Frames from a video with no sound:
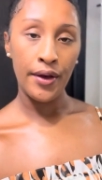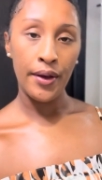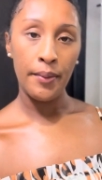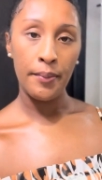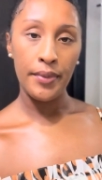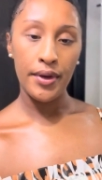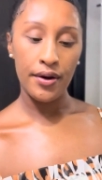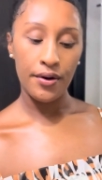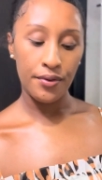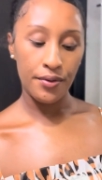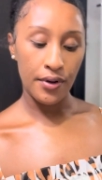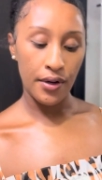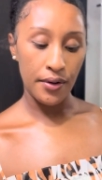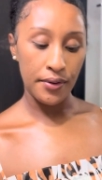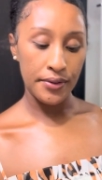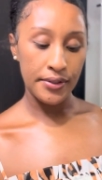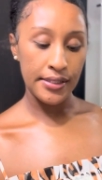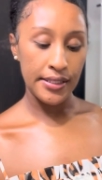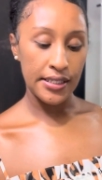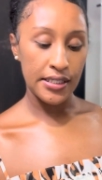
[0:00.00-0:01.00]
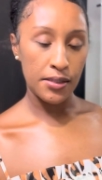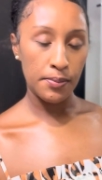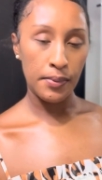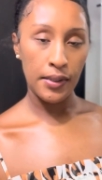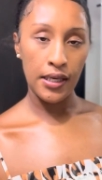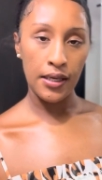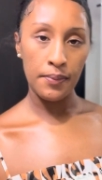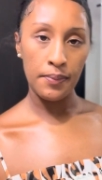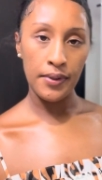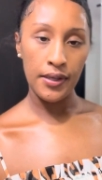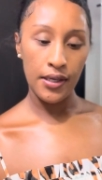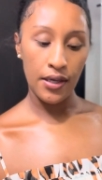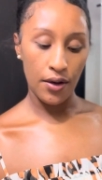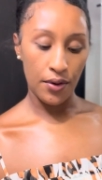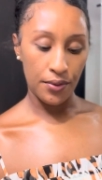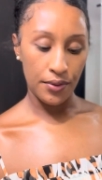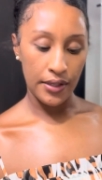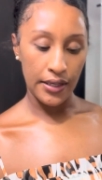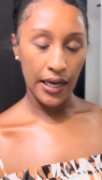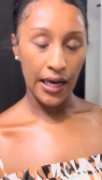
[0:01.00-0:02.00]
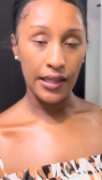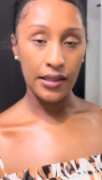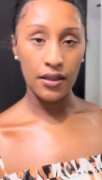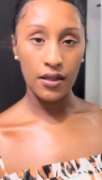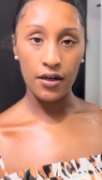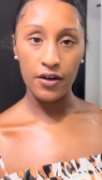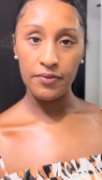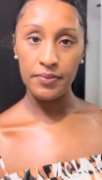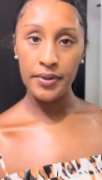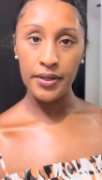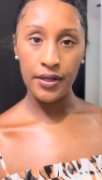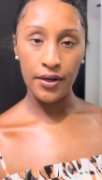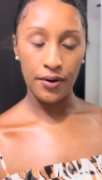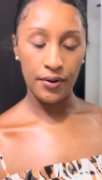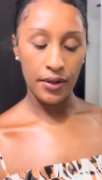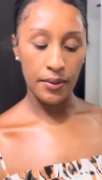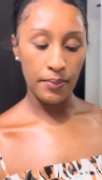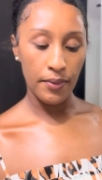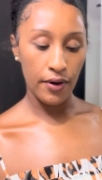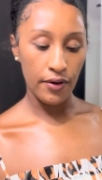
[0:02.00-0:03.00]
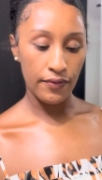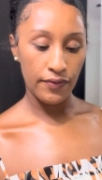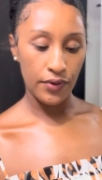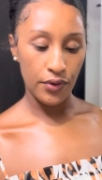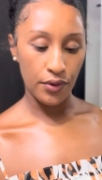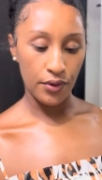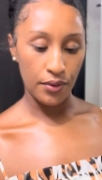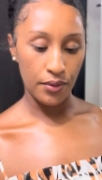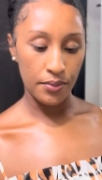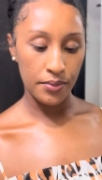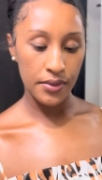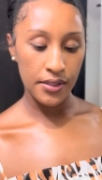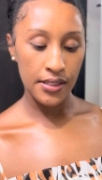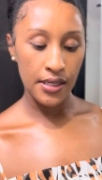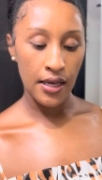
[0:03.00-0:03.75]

Middle notes is pink peony. I love peony perfumes.